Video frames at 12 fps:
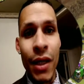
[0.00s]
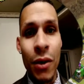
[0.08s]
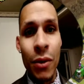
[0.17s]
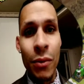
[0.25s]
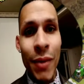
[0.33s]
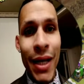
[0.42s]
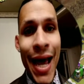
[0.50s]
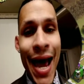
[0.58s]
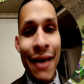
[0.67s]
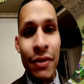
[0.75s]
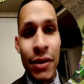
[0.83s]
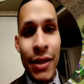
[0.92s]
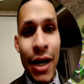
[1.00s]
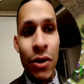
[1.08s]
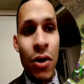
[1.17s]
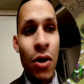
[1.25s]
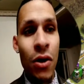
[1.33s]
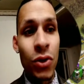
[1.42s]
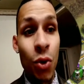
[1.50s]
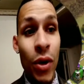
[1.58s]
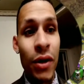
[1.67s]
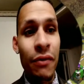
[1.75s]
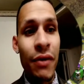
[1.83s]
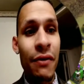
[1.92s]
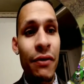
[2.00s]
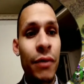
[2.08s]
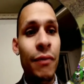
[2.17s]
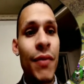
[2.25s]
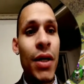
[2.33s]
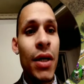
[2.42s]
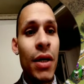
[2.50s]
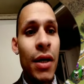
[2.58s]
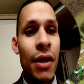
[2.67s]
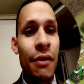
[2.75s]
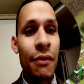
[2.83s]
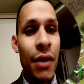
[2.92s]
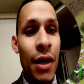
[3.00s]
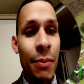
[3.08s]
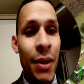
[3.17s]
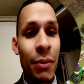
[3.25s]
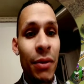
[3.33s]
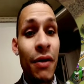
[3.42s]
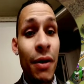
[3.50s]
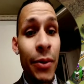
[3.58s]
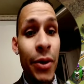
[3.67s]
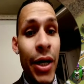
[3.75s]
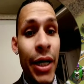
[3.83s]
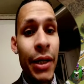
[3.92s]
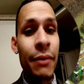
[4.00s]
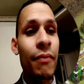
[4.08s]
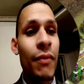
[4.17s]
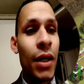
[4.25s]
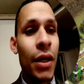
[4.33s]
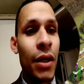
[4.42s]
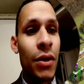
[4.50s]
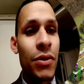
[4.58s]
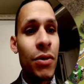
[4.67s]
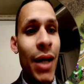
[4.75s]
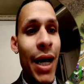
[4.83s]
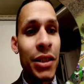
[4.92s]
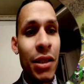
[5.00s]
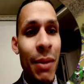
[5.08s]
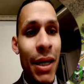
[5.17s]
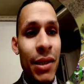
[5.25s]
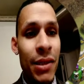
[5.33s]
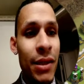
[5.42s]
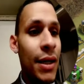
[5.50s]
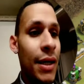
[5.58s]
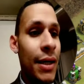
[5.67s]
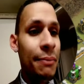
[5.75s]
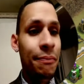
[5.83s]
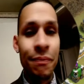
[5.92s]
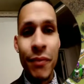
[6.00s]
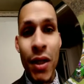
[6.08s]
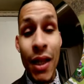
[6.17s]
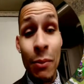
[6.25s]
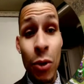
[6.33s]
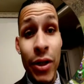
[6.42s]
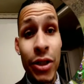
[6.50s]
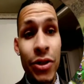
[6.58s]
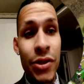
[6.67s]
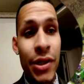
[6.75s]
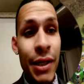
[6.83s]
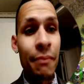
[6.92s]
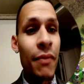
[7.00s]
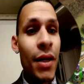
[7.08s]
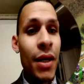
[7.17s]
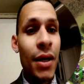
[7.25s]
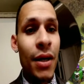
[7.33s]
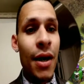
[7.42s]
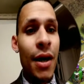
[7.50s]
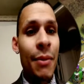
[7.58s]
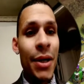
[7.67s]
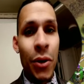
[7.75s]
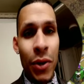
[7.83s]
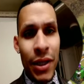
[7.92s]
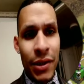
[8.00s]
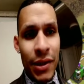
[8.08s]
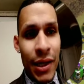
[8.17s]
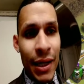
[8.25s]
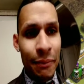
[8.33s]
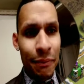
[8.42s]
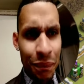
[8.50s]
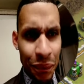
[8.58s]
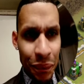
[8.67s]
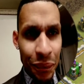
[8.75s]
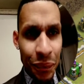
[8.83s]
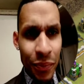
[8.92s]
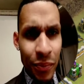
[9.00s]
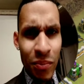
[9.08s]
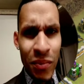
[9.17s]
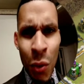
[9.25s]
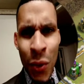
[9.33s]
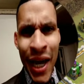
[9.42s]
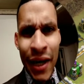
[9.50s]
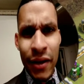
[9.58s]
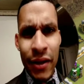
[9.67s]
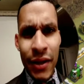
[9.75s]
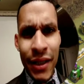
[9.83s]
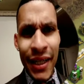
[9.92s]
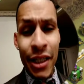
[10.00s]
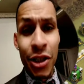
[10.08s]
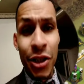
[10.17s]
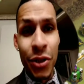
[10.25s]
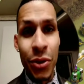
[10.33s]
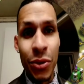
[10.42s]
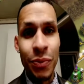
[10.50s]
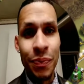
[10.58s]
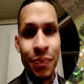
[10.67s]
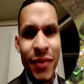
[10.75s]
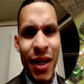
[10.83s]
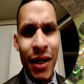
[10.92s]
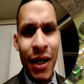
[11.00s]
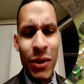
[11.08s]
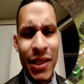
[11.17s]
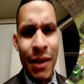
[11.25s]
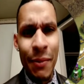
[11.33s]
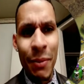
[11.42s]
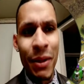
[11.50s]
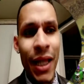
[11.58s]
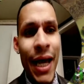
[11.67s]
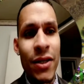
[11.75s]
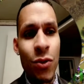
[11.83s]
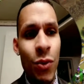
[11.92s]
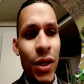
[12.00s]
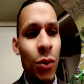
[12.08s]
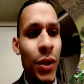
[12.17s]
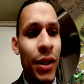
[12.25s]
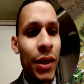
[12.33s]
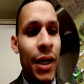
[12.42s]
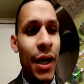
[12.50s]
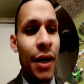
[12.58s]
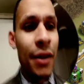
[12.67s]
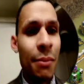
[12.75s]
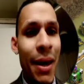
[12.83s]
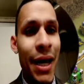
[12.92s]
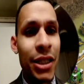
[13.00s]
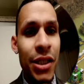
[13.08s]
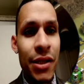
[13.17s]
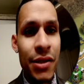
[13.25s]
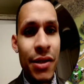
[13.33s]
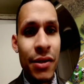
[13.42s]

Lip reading: at the Town Hall 12 level. A lot of people have upgraded, so it actually makes it a lot more interesting. I know that we had an issue, I would say maybe last week, with the matching system